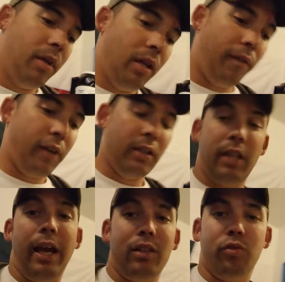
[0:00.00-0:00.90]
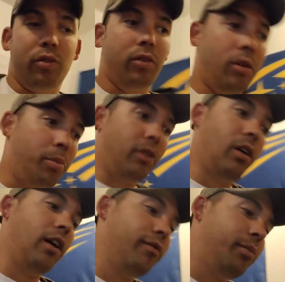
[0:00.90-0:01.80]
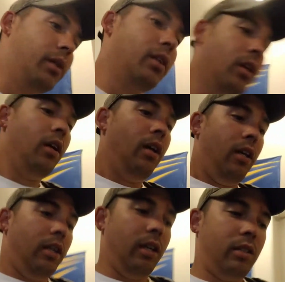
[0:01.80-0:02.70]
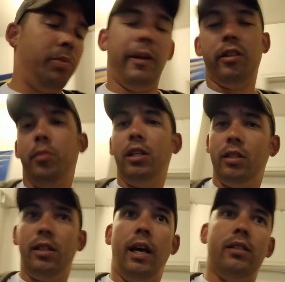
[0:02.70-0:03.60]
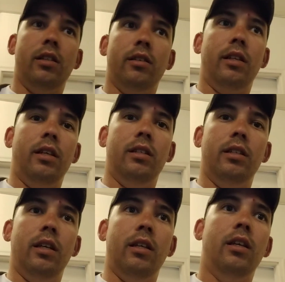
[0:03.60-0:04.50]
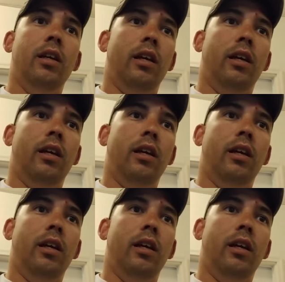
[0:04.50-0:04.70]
And I forgot to ask for a print off, but he explained to me the stats and everything he did,